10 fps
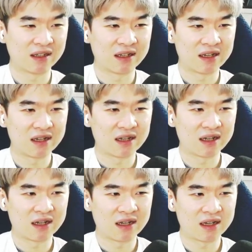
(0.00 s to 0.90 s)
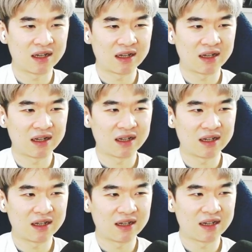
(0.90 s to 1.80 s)

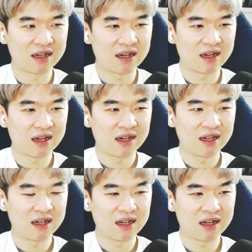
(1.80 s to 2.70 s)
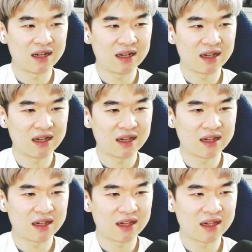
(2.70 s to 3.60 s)

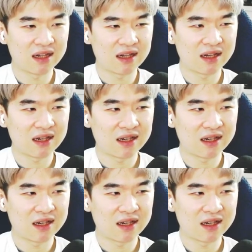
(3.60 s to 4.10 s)
(silence)